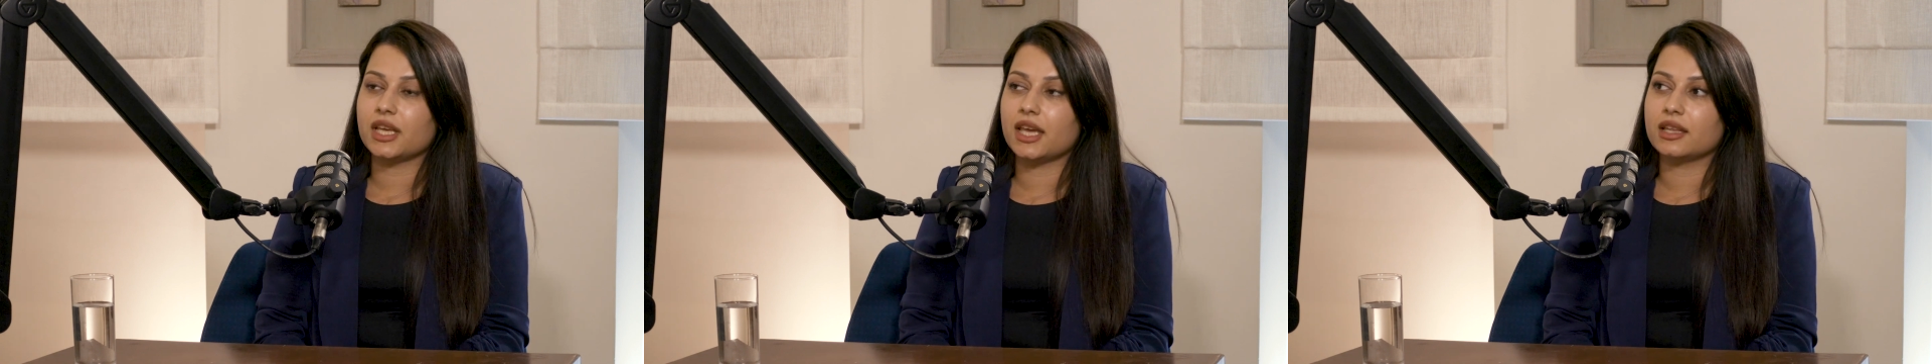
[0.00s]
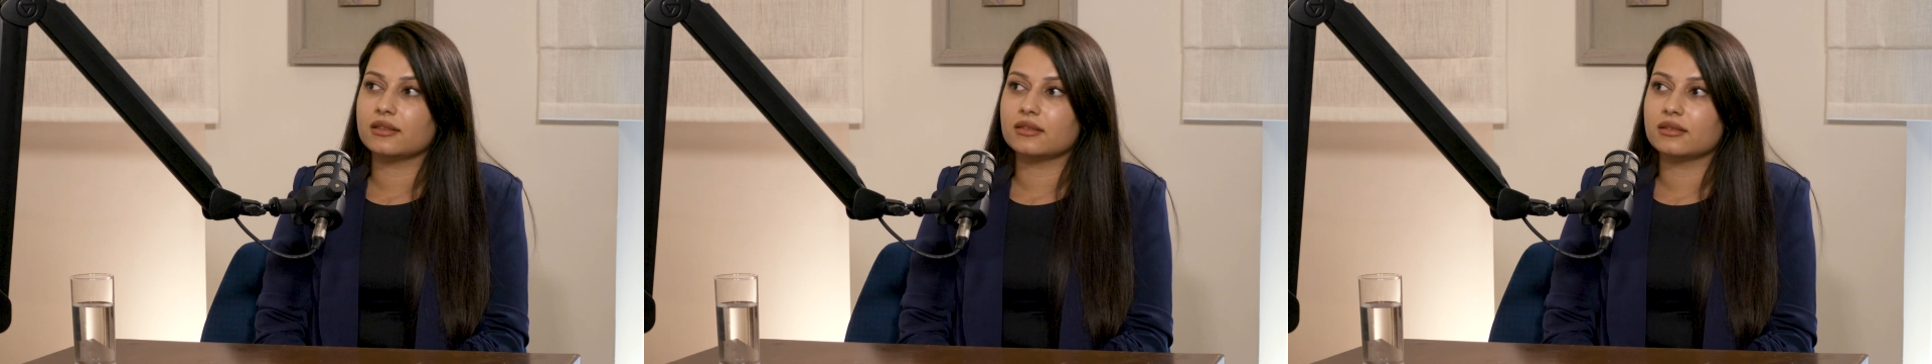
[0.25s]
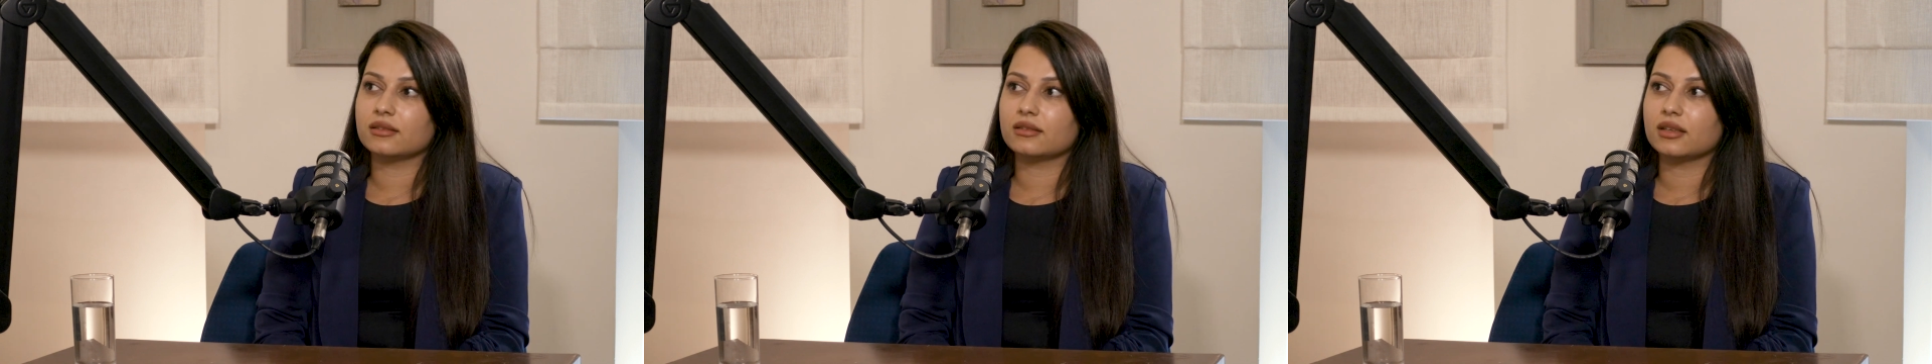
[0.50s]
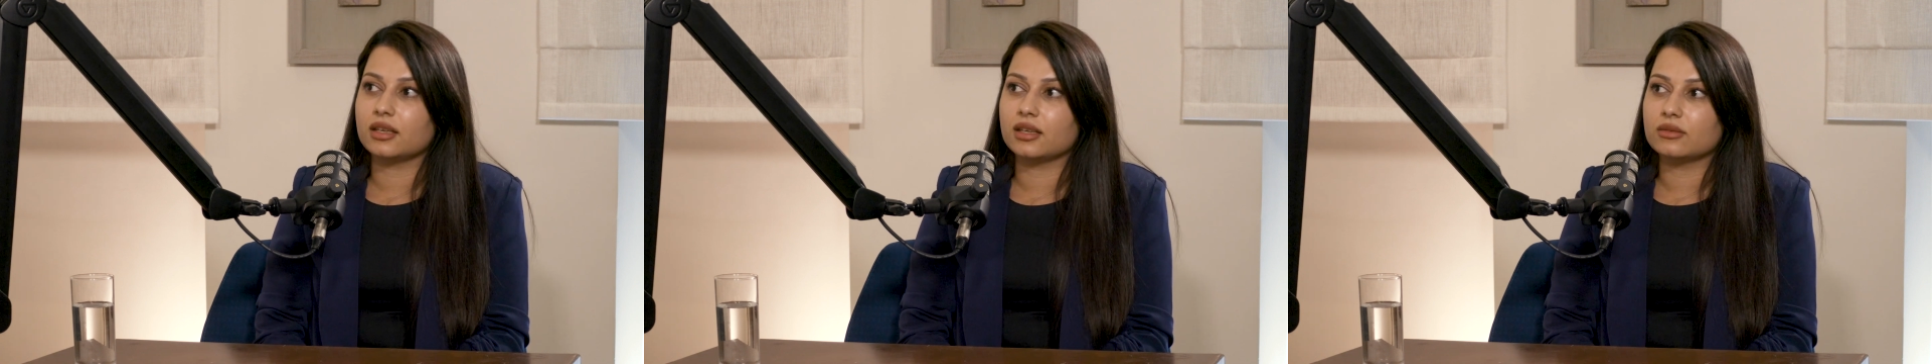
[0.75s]

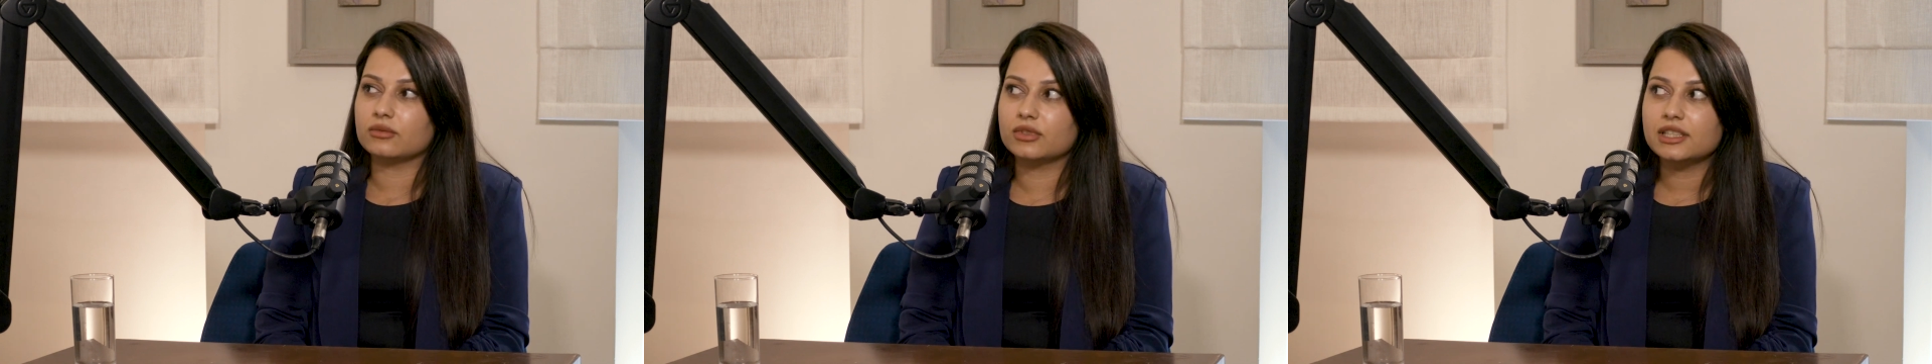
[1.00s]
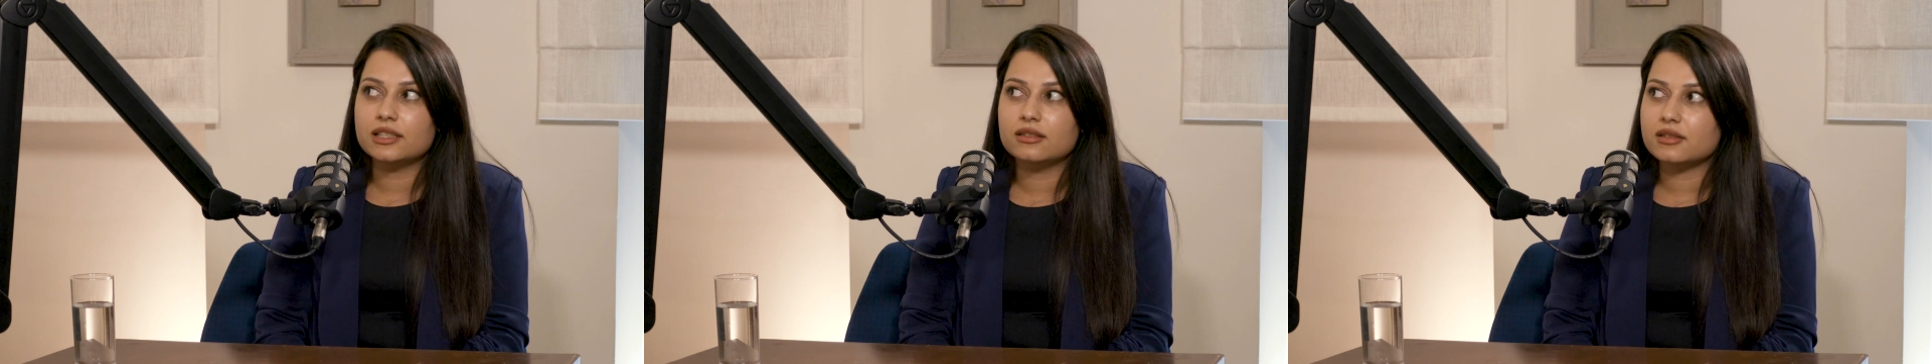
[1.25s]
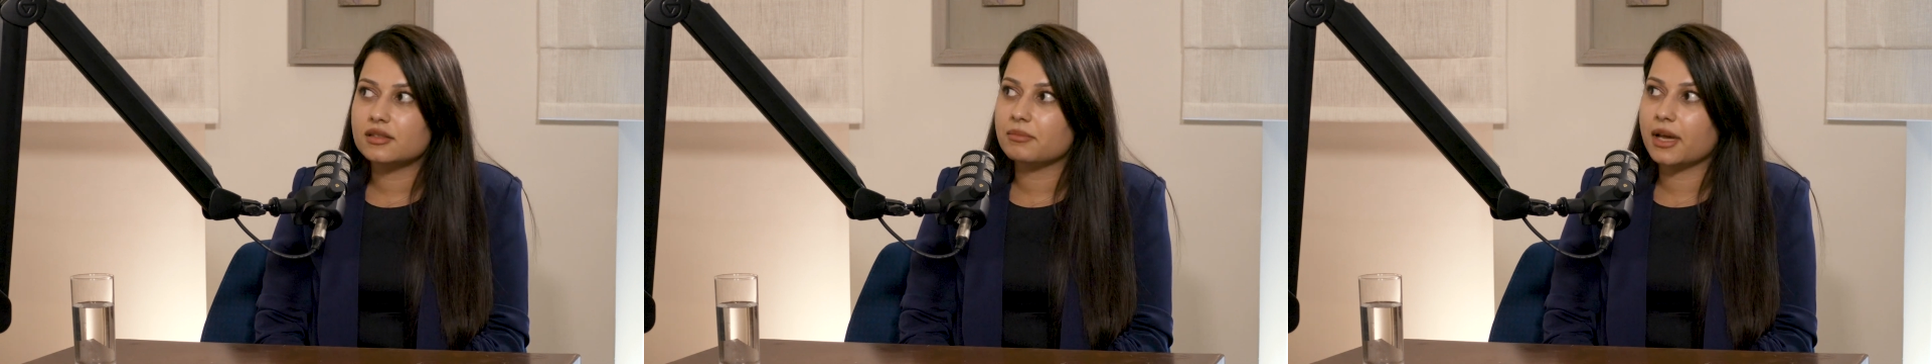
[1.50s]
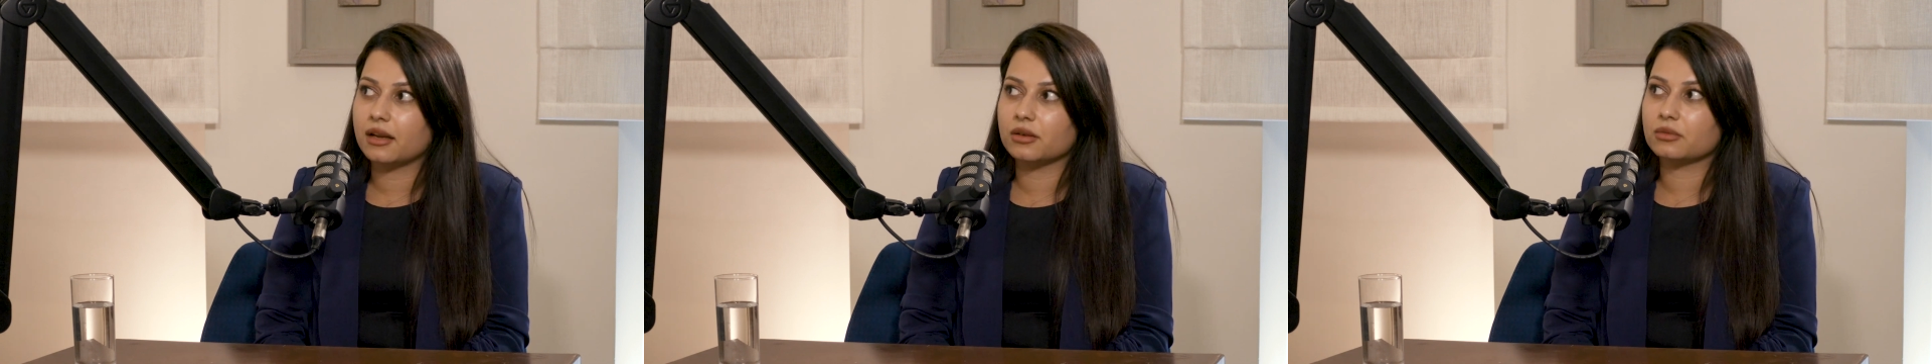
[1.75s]
And it really doesn't
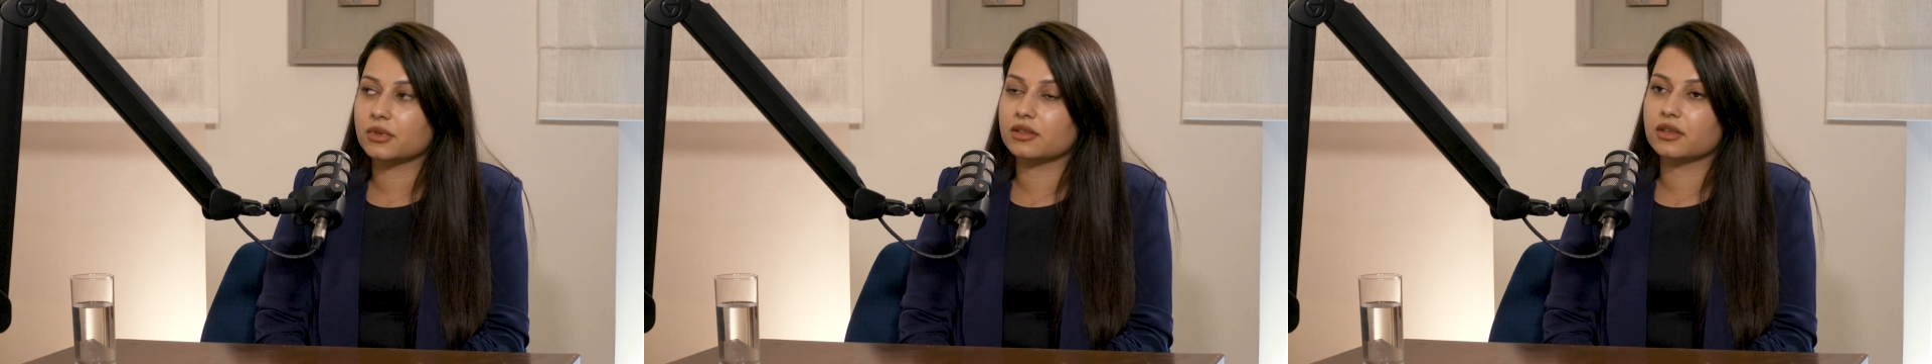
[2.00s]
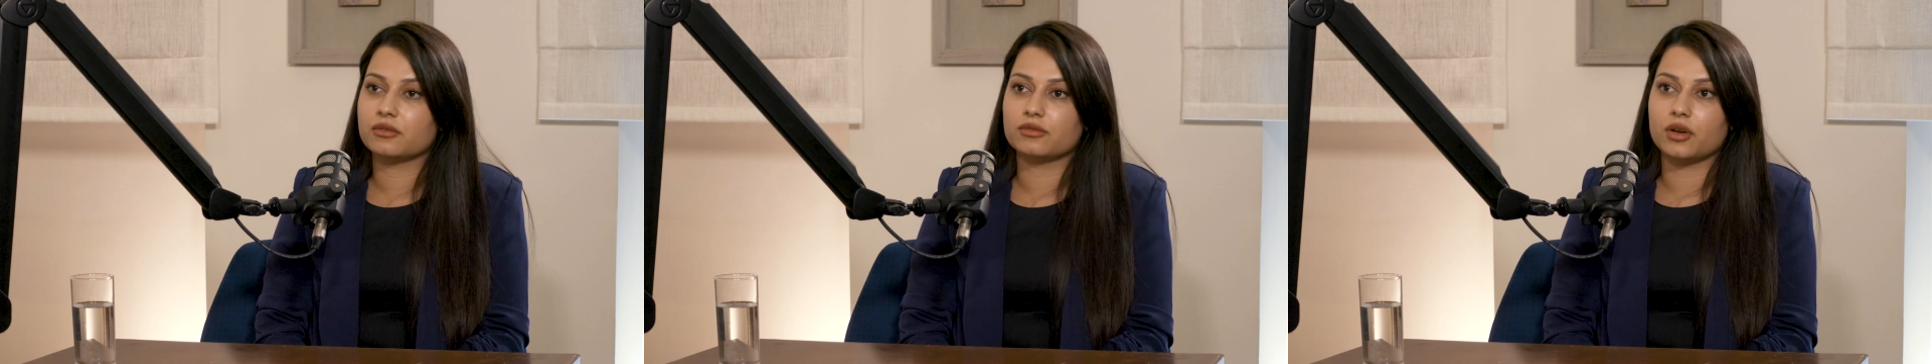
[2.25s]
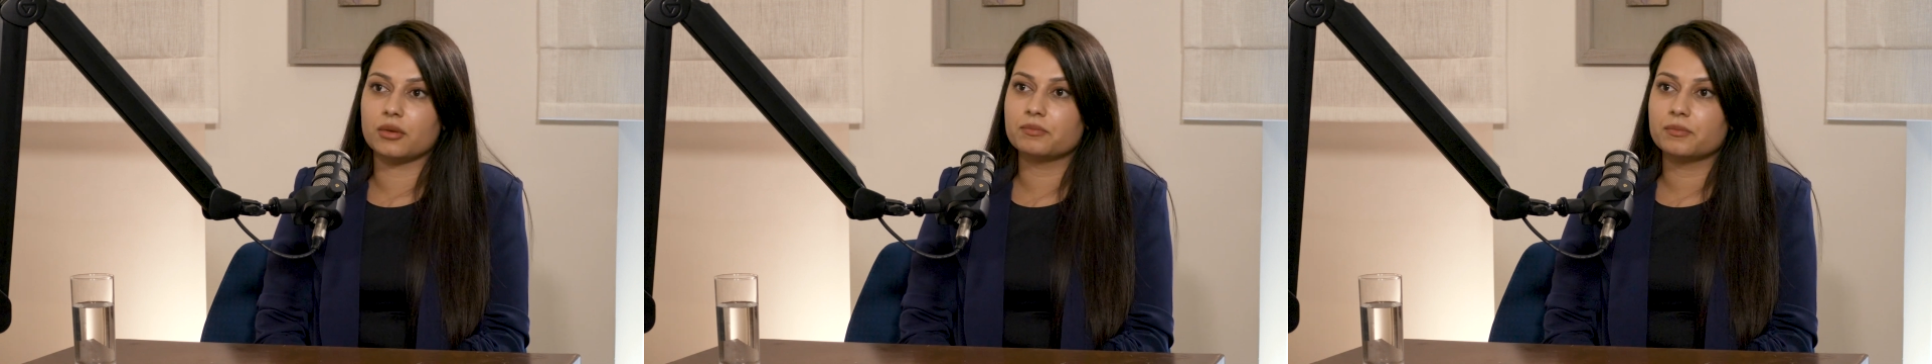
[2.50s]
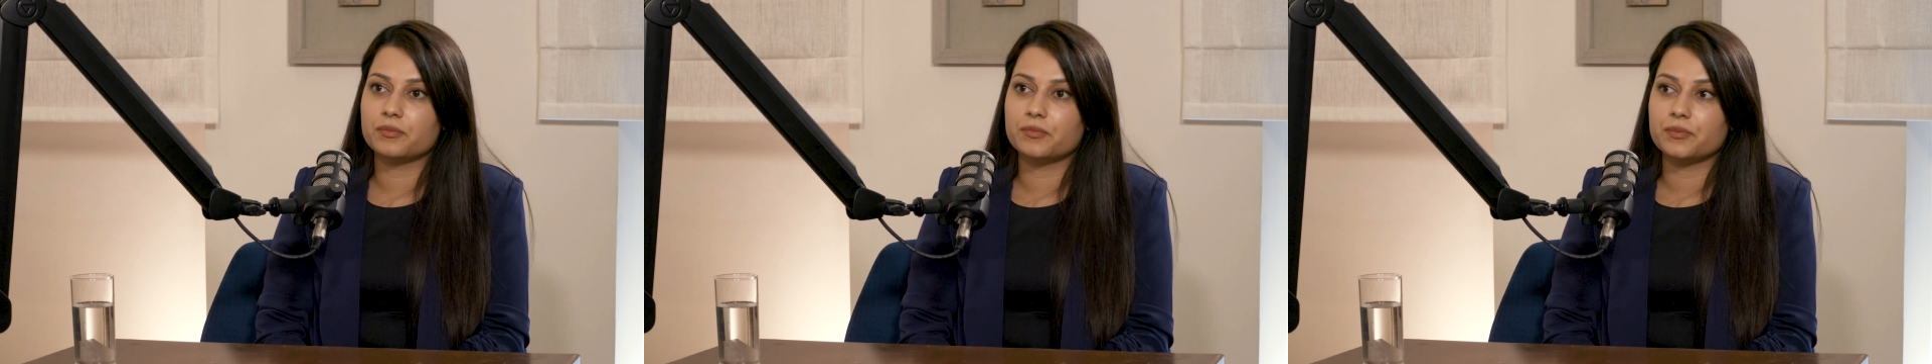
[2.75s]
matter where they're from.